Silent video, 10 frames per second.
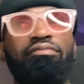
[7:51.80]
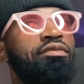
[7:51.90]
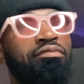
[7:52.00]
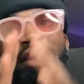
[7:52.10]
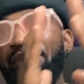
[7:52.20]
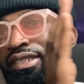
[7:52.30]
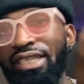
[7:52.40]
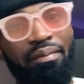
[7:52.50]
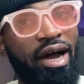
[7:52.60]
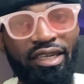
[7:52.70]
maybe
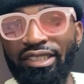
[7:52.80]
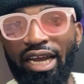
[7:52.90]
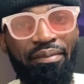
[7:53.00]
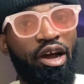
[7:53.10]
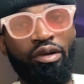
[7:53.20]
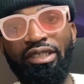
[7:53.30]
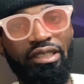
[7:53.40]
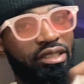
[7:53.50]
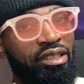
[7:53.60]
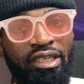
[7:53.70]
some other time I'll
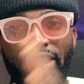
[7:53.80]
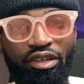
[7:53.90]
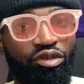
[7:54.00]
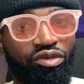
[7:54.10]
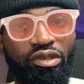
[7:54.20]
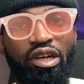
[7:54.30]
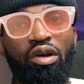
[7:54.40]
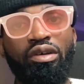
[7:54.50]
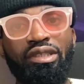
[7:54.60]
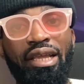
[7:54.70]
just take you through the
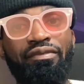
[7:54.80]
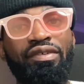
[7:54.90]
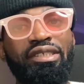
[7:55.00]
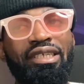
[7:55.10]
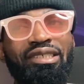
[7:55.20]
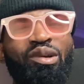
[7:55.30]
long-term visas,